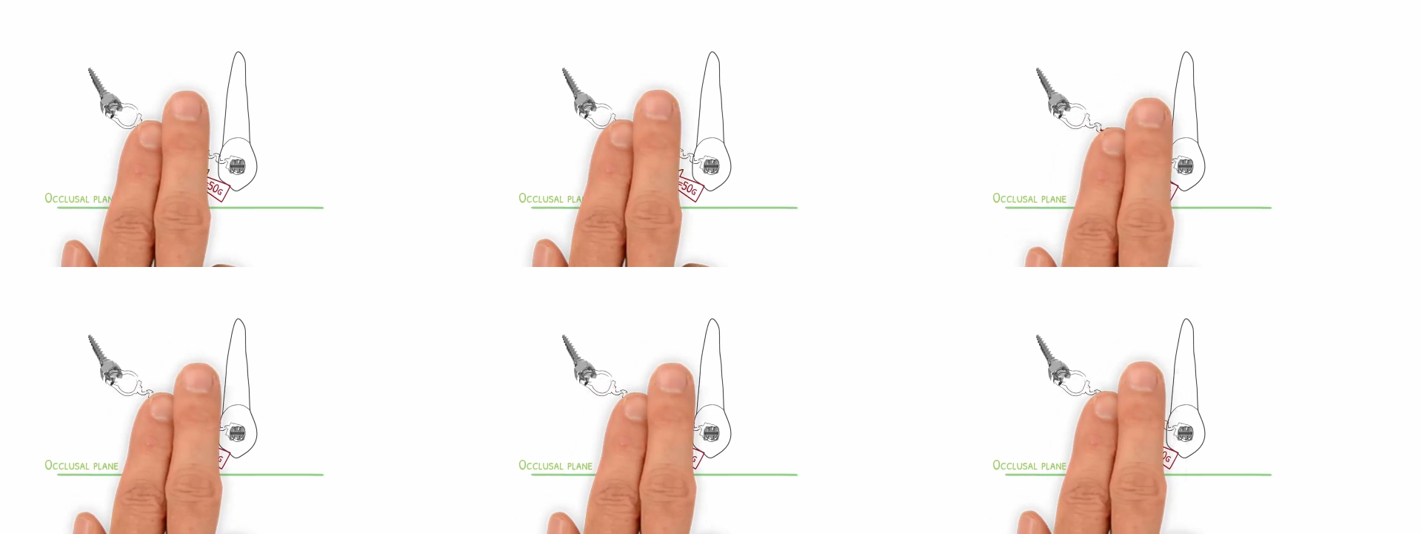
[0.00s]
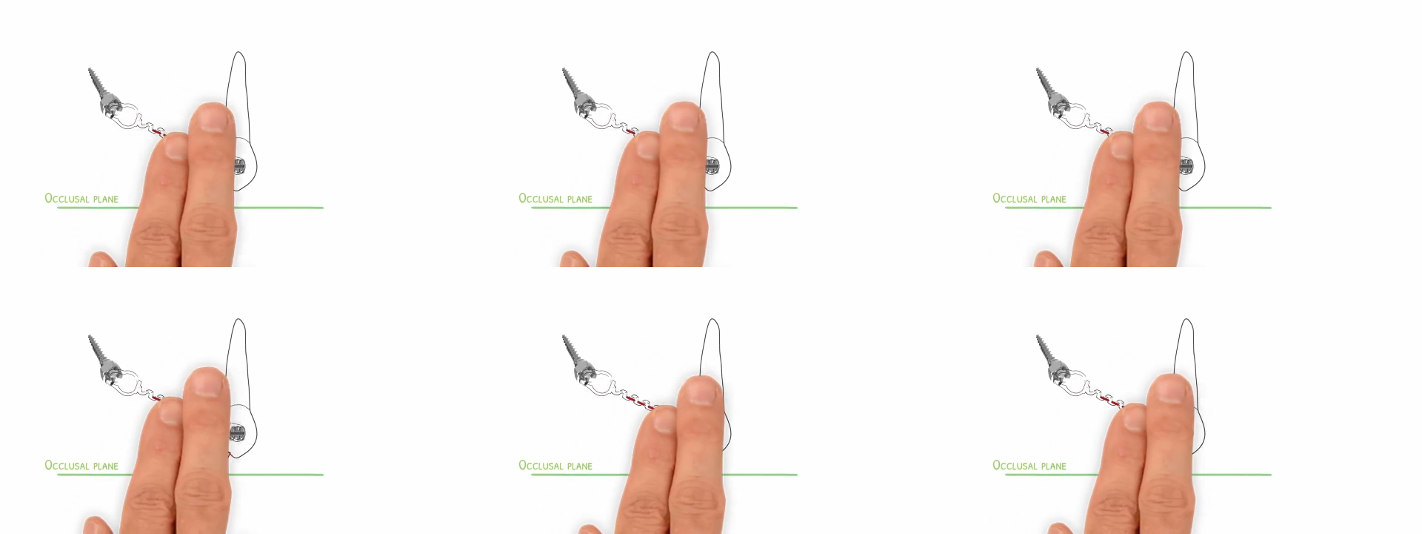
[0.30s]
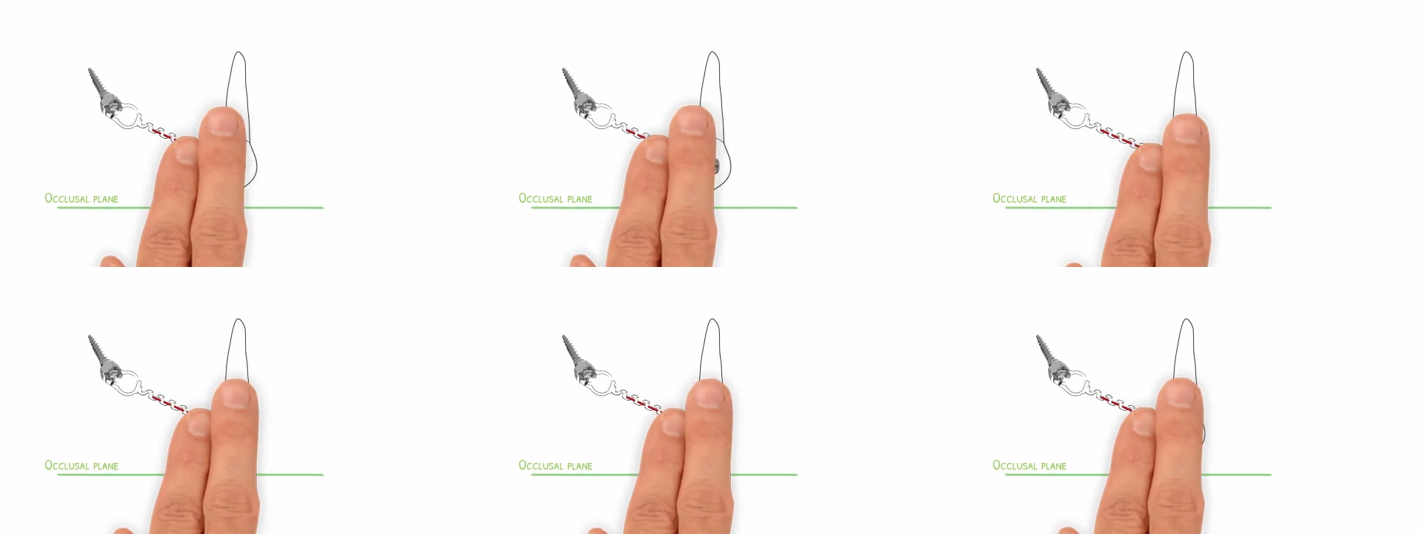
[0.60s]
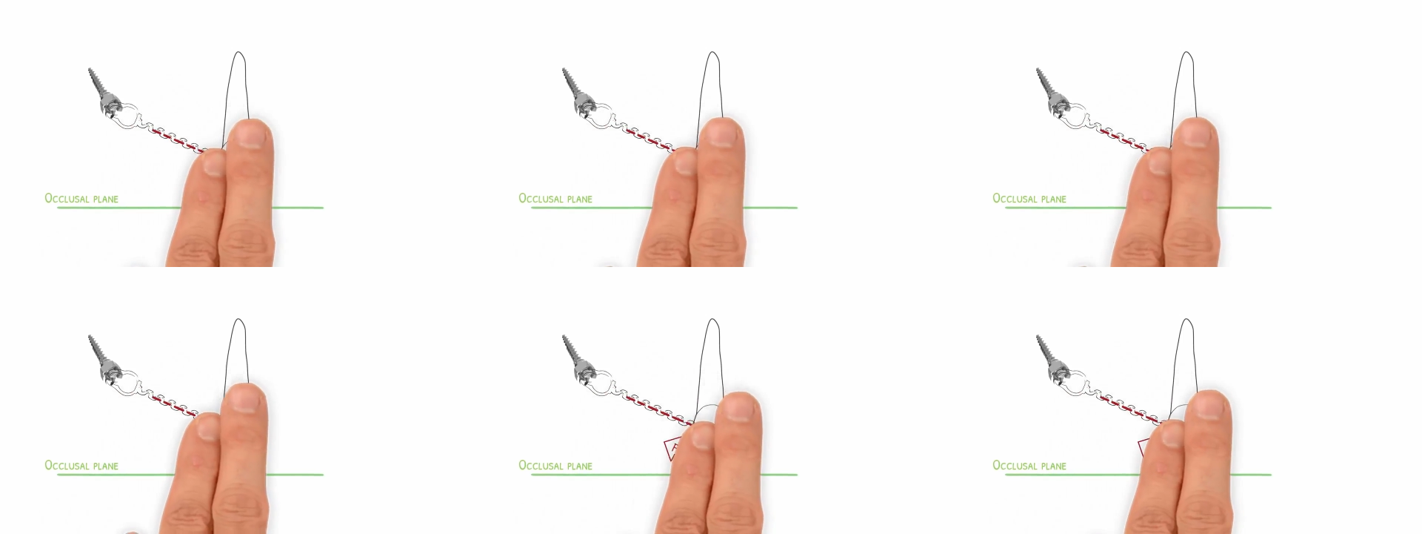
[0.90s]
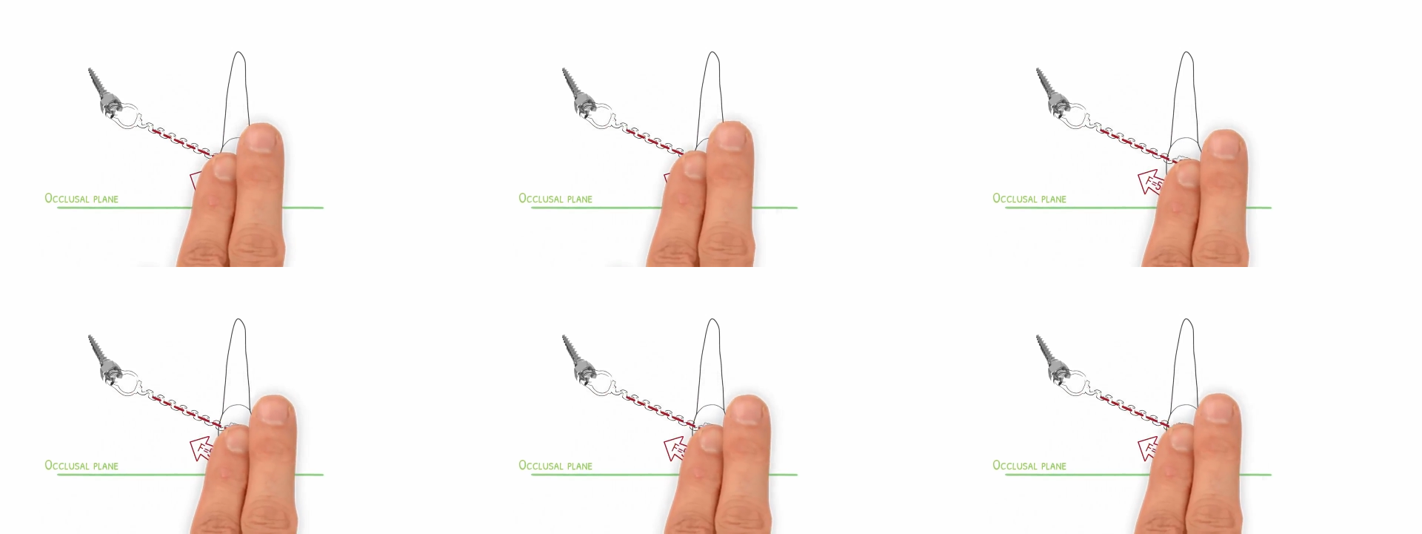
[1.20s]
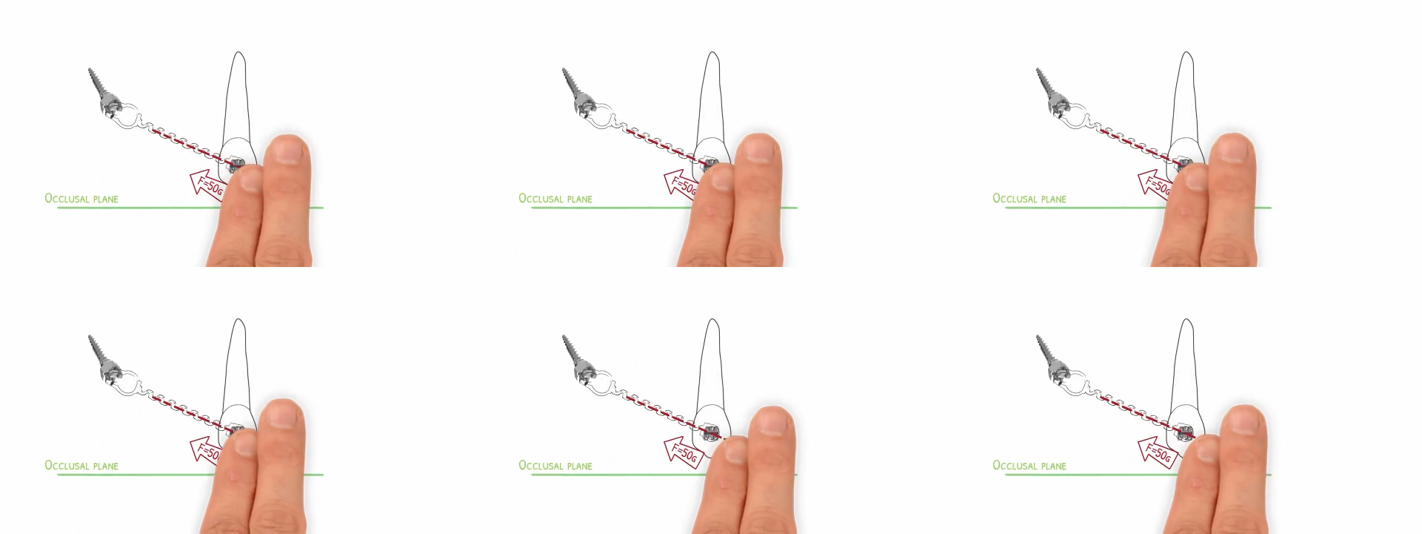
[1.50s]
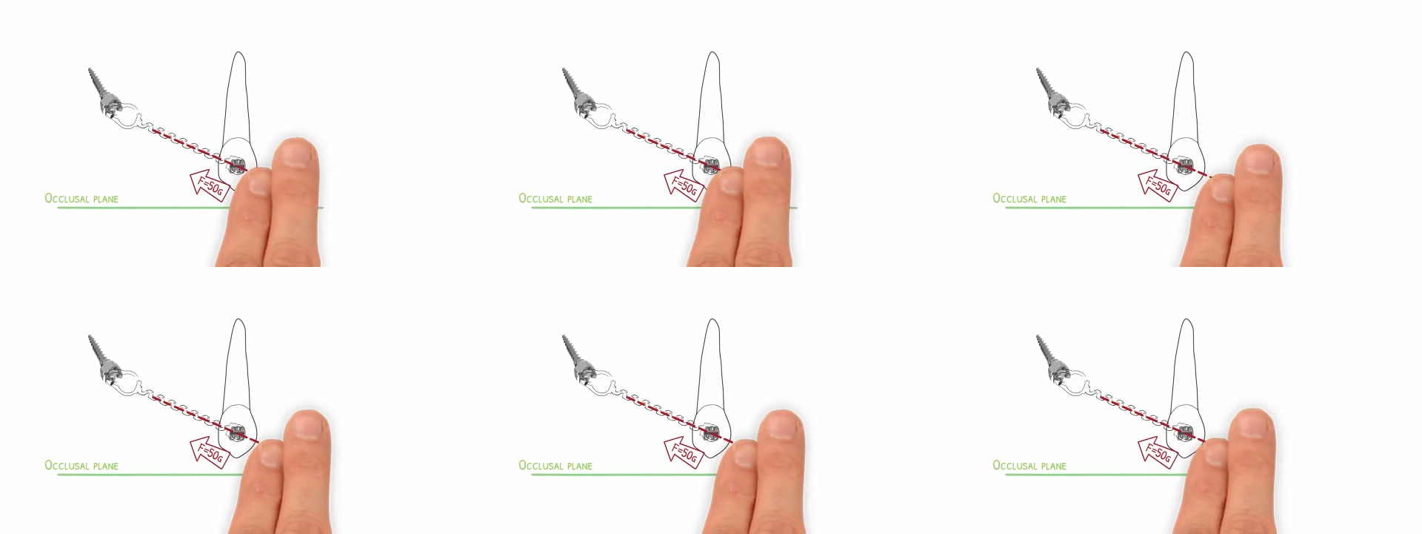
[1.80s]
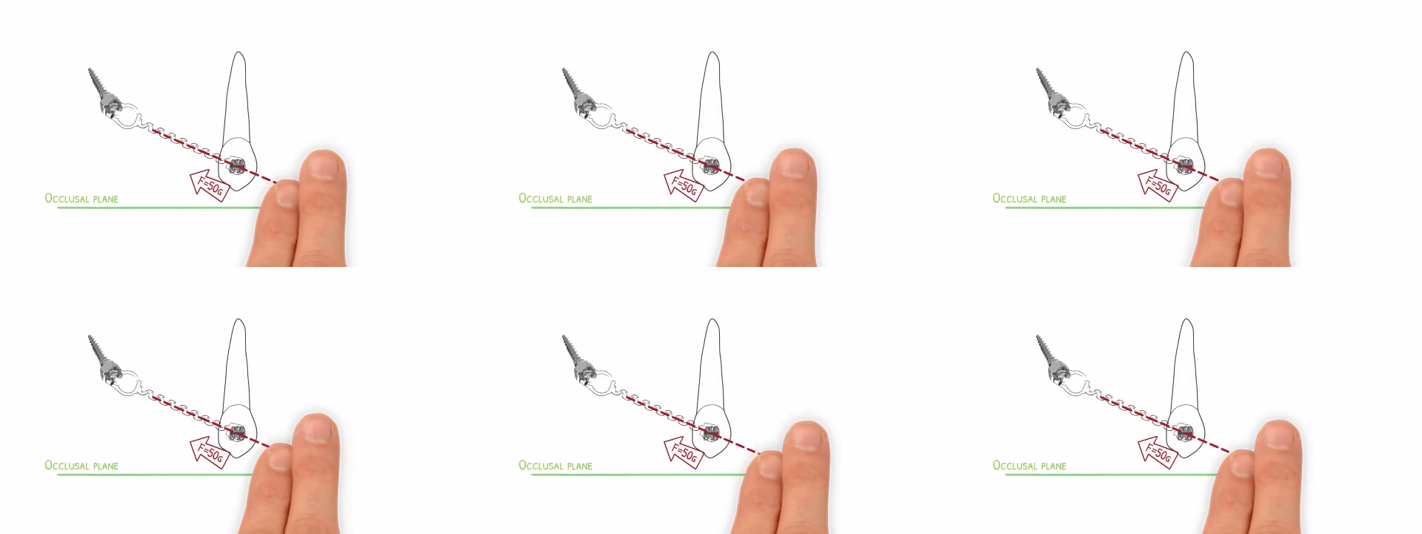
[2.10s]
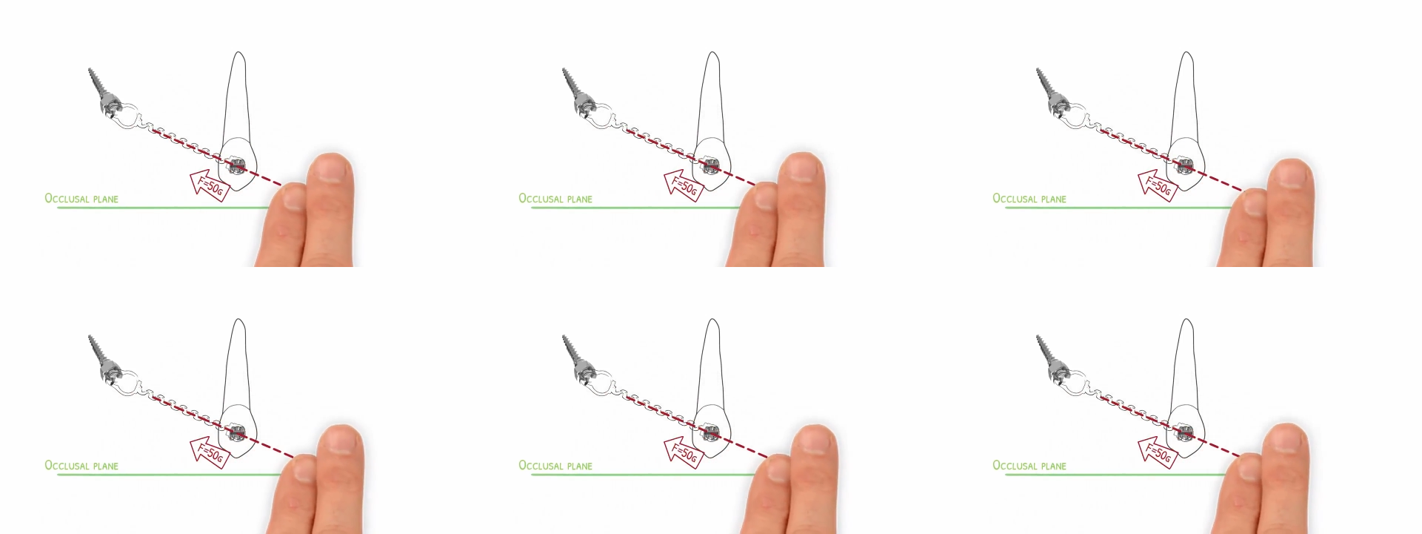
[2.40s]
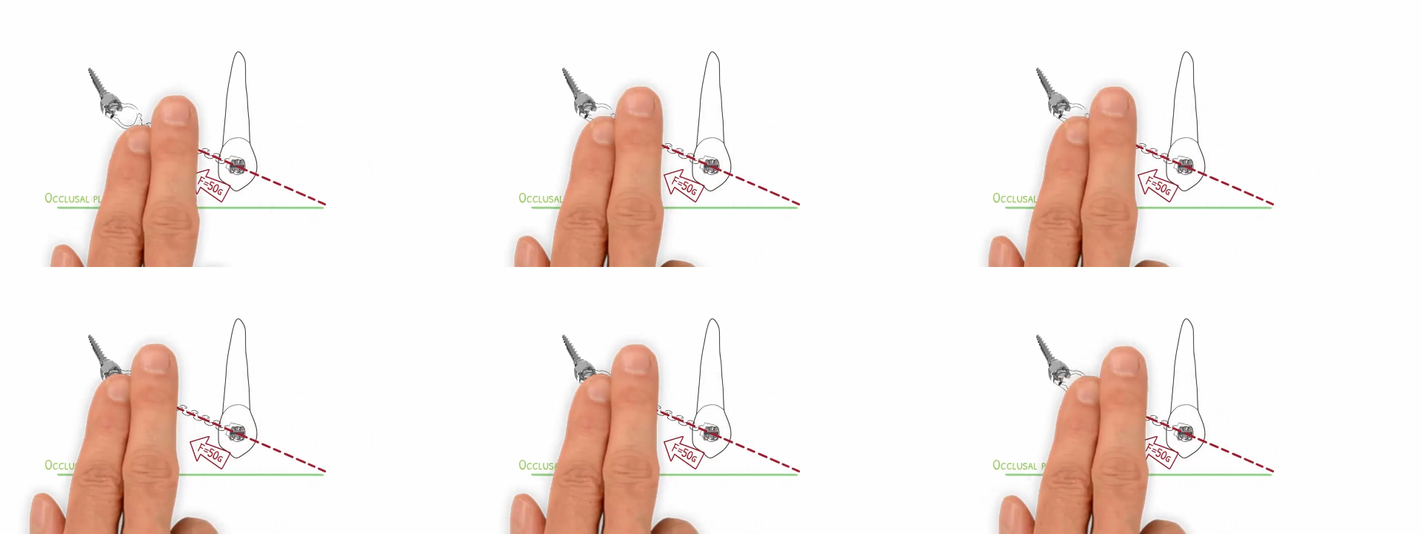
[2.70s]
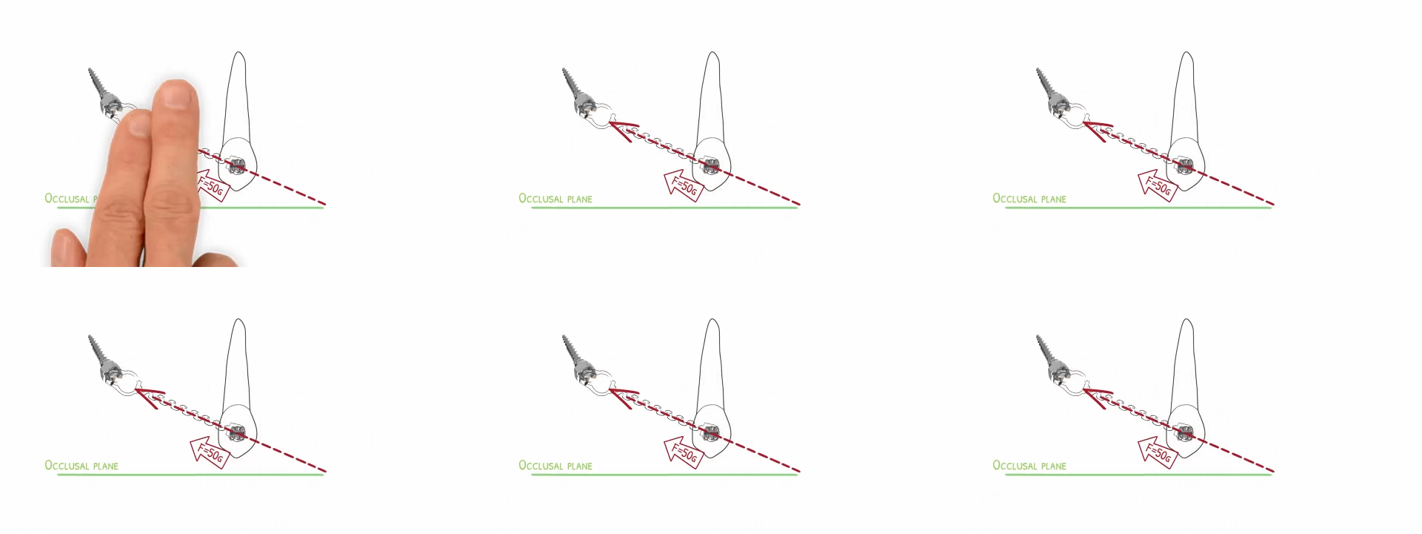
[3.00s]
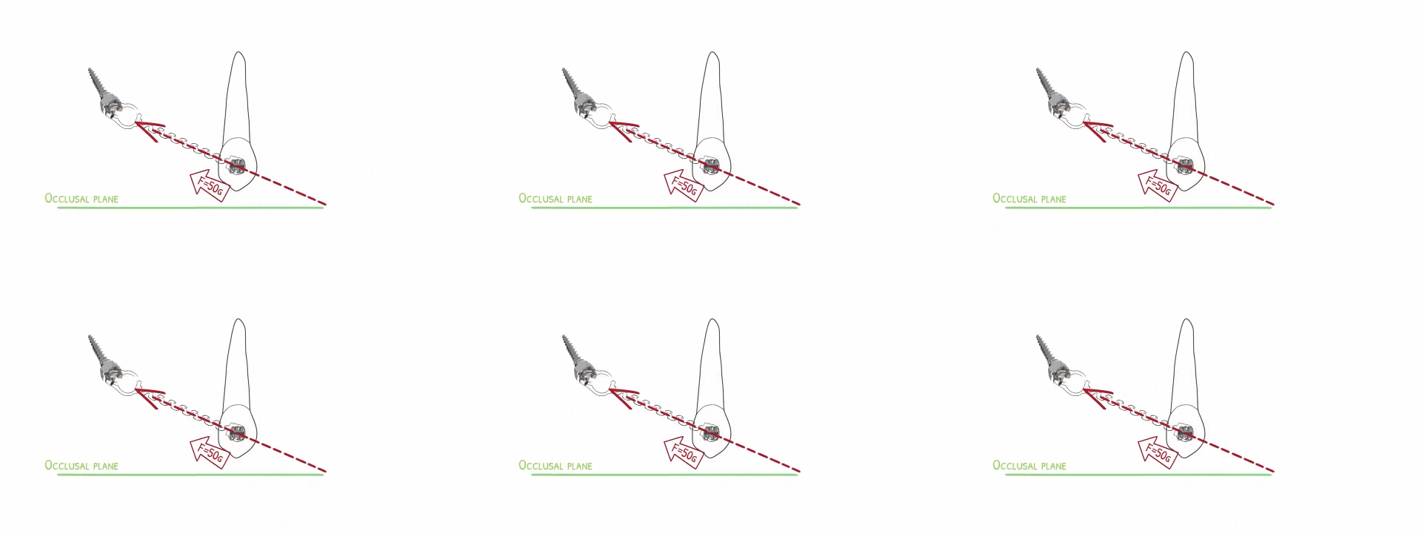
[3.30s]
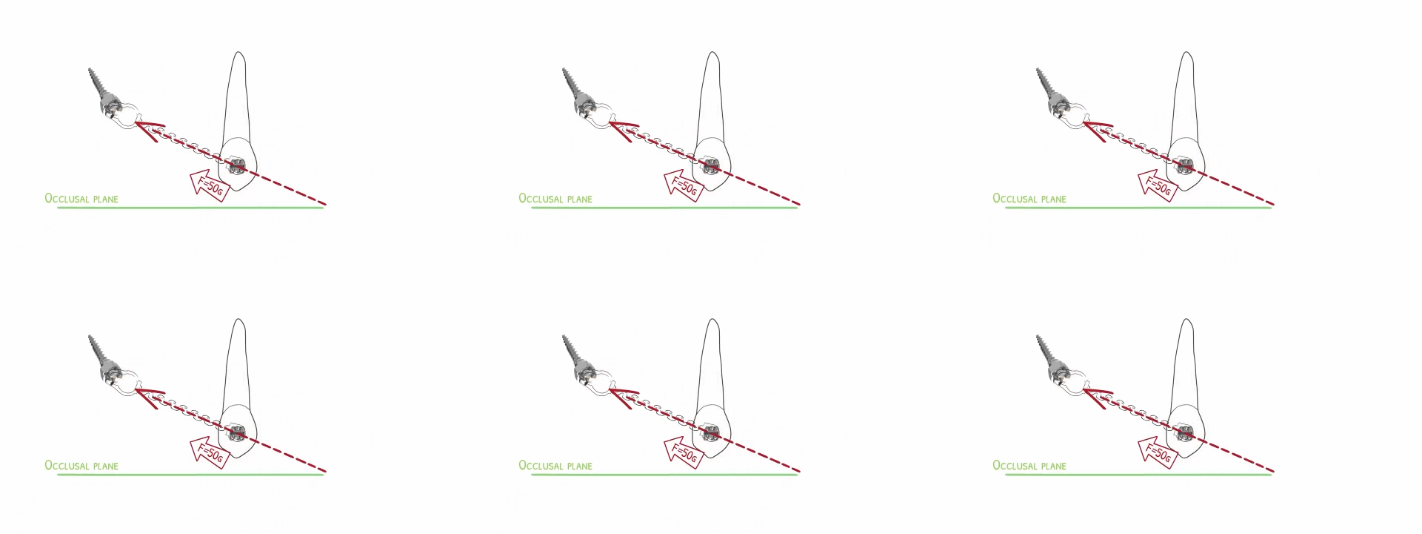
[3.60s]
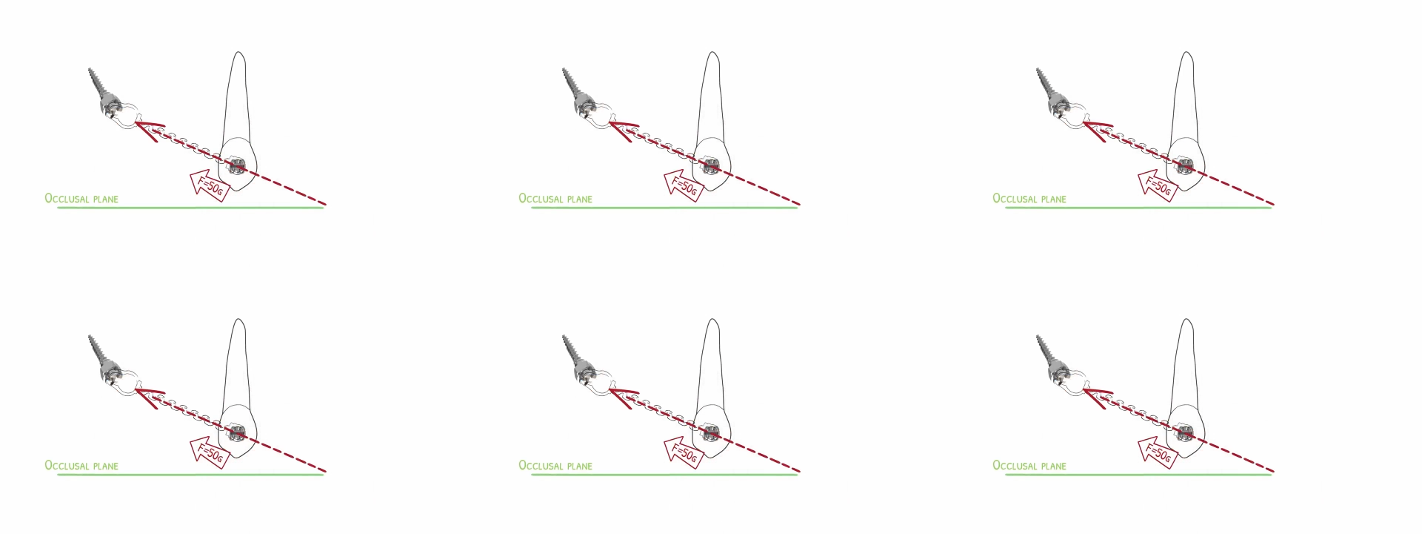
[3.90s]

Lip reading: Nobody's mouth can be seen.